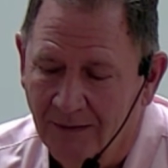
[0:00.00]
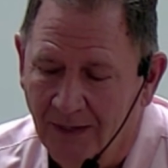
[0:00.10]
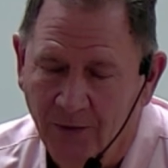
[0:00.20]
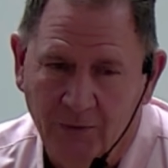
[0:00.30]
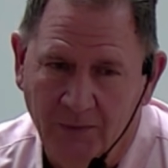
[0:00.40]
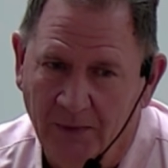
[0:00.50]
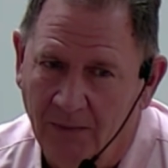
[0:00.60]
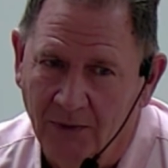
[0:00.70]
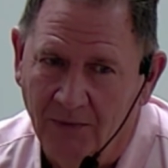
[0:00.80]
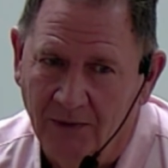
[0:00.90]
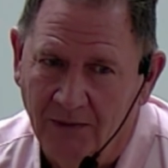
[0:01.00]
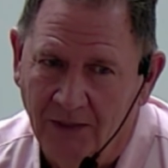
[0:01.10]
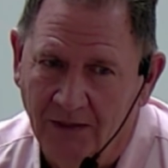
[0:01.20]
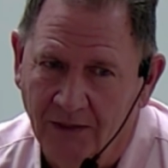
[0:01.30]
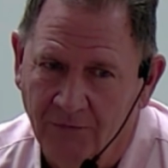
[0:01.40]
I don't remember. I
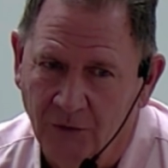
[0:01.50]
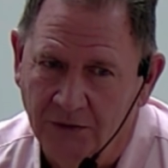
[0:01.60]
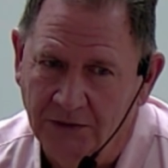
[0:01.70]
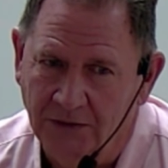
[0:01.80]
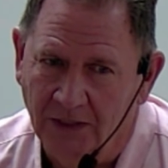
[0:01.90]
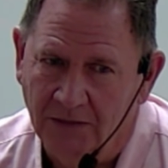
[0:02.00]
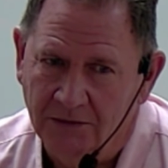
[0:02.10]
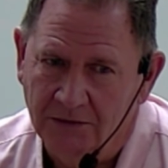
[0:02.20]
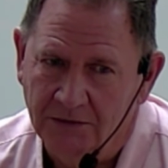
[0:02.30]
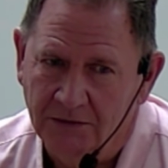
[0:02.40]
think like $14